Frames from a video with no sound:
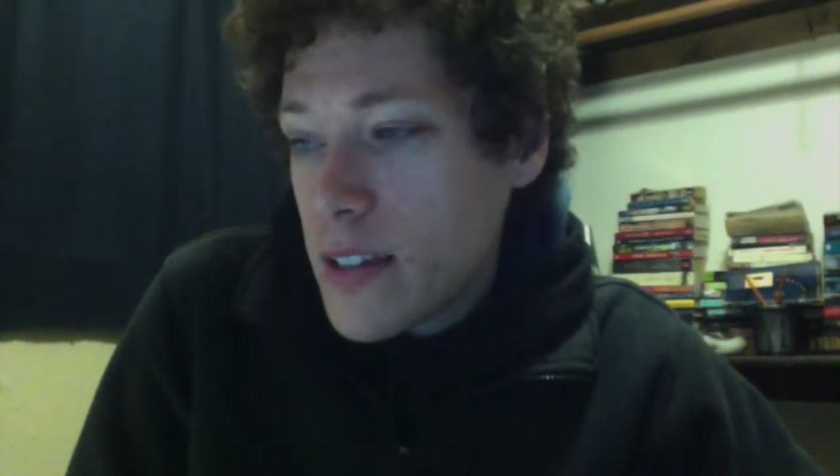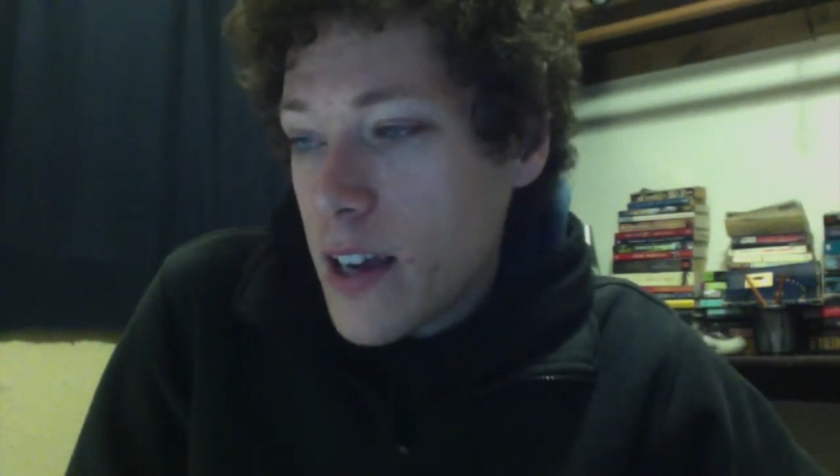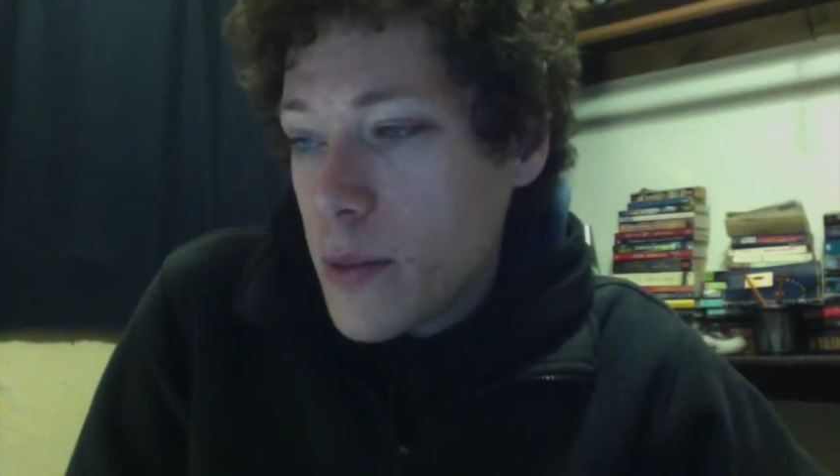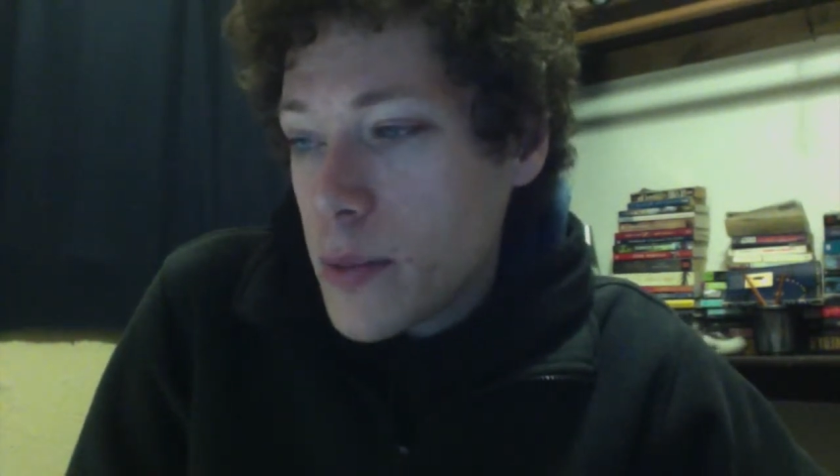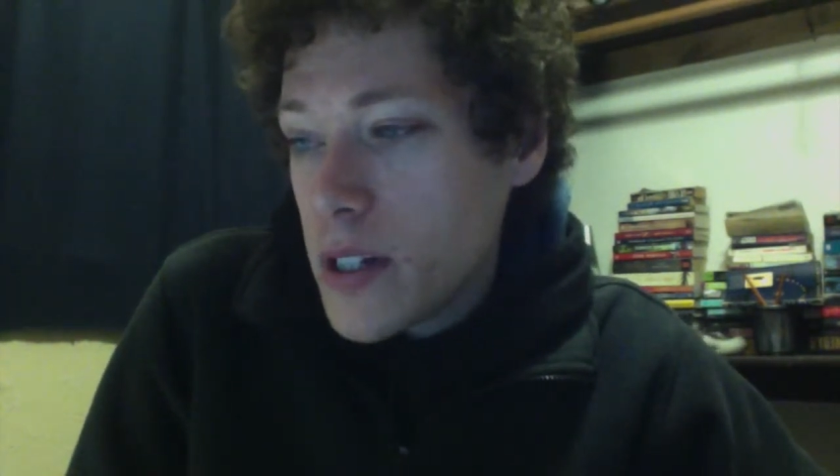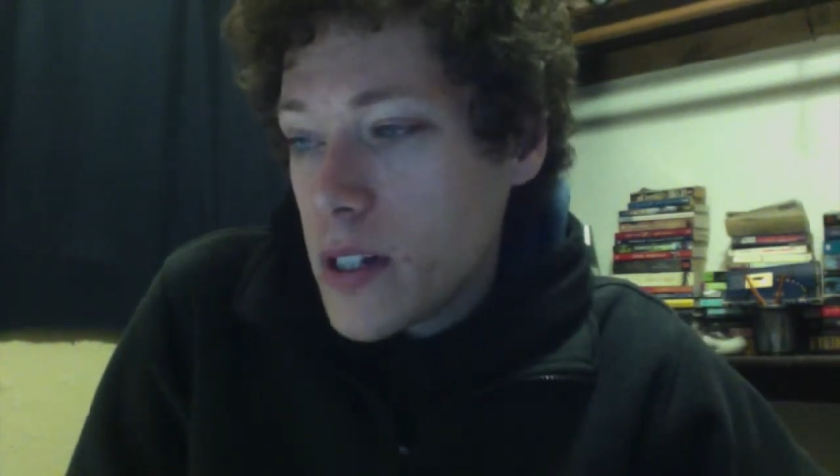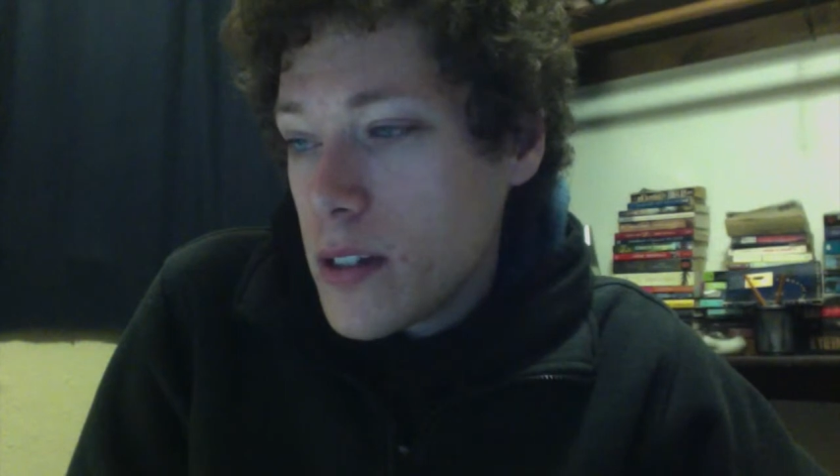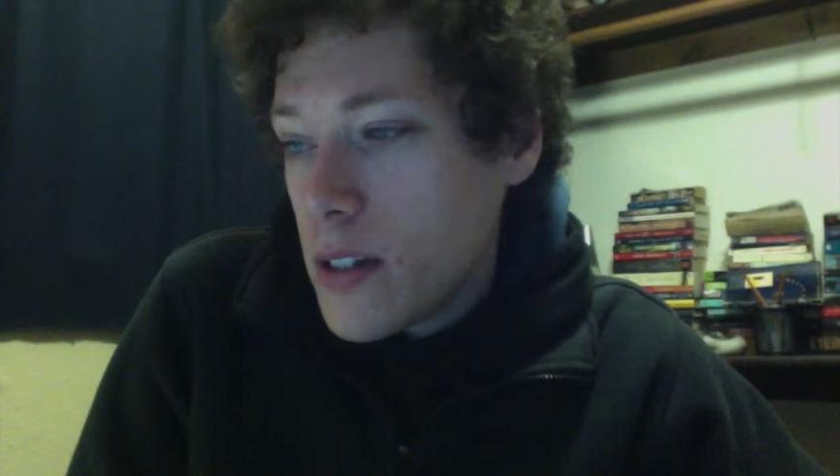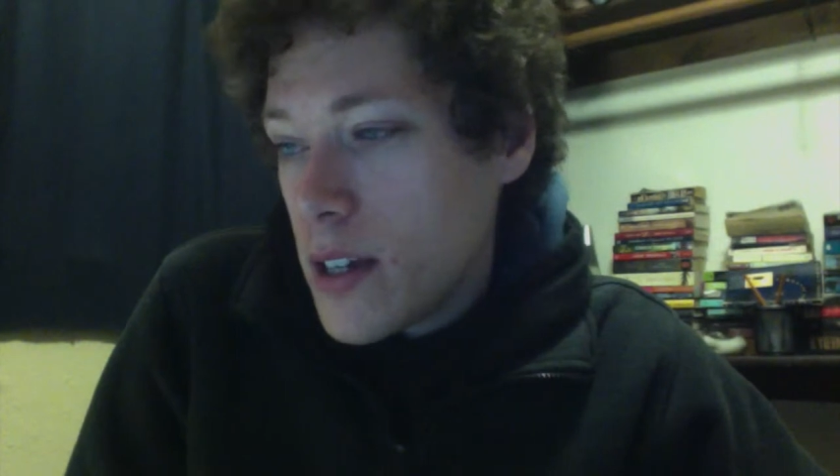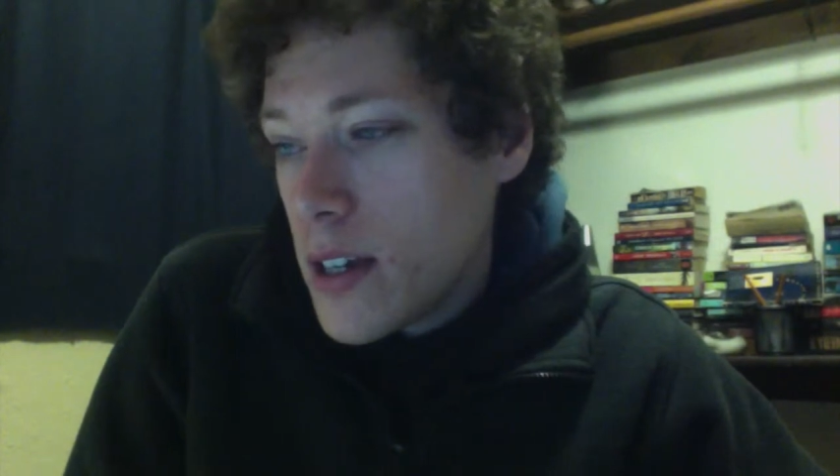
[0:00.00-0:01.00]
happened,
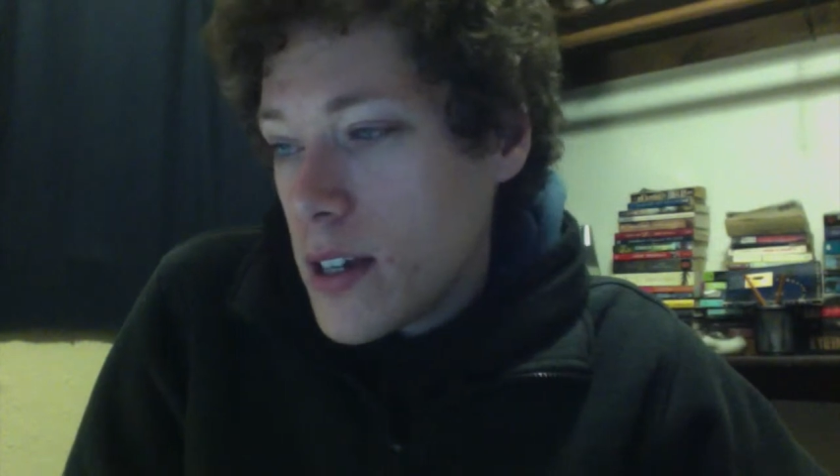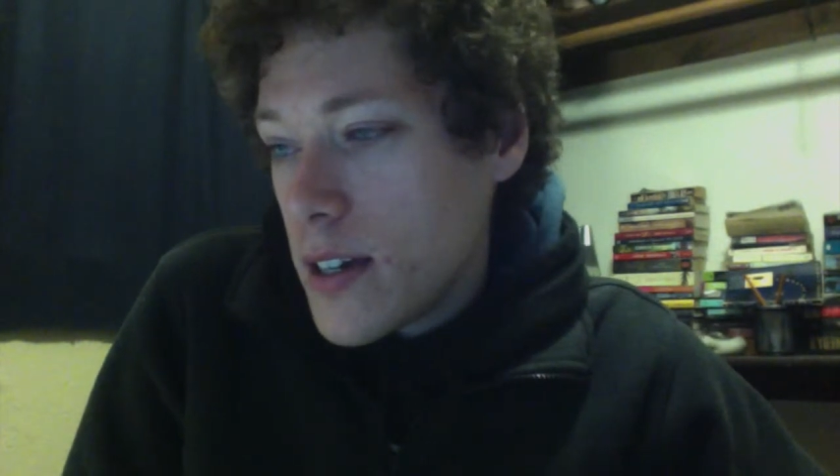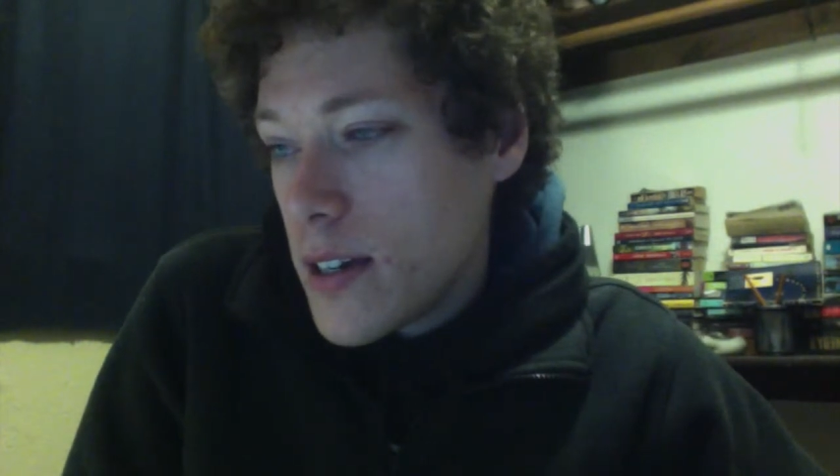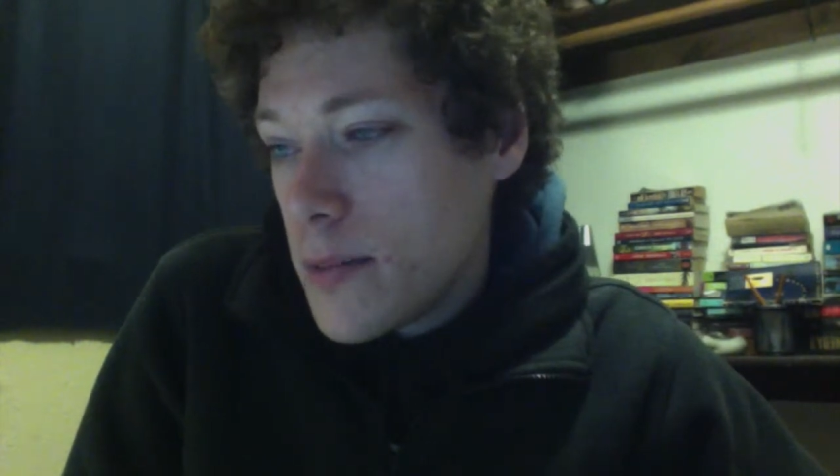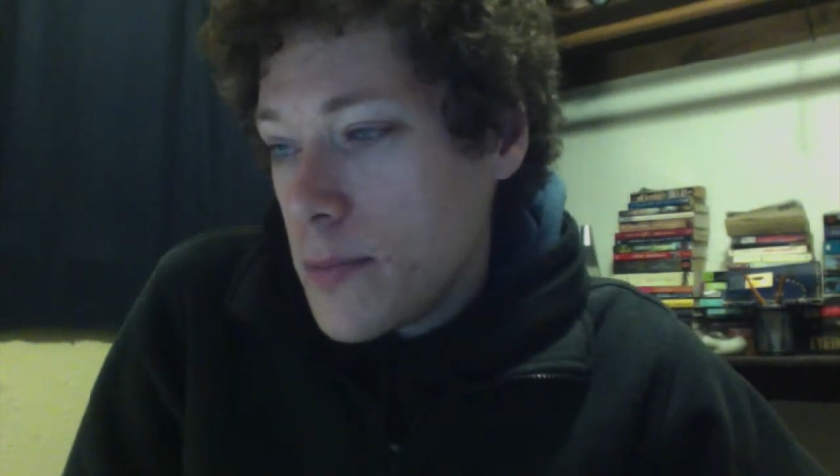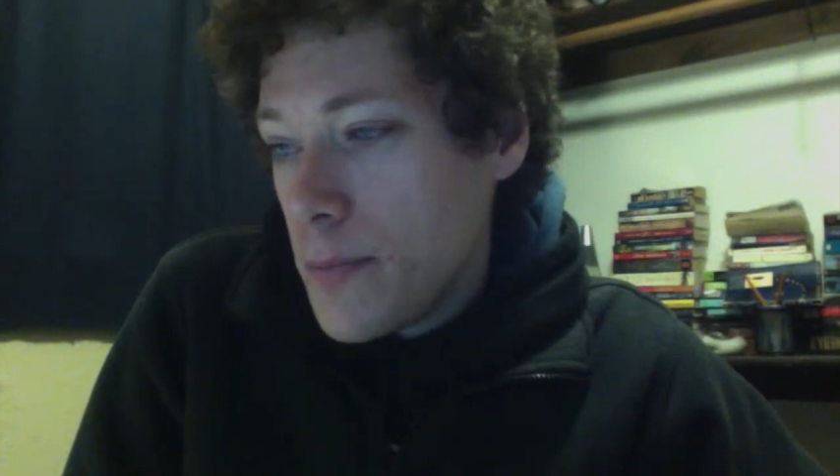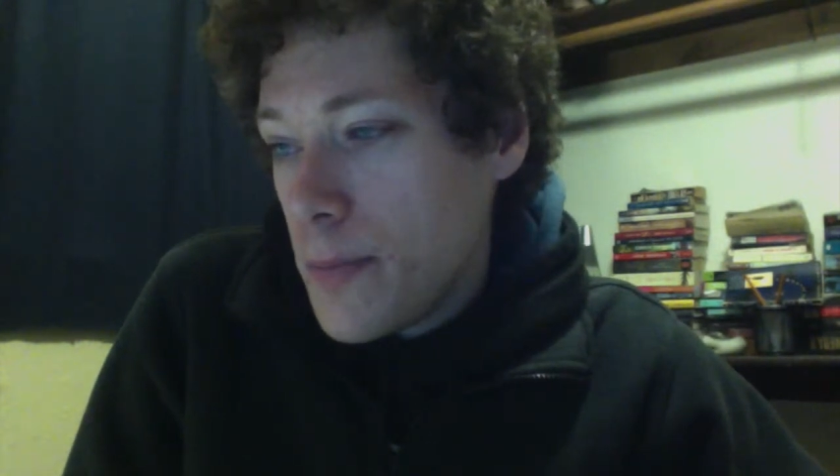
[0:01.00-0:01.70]
um,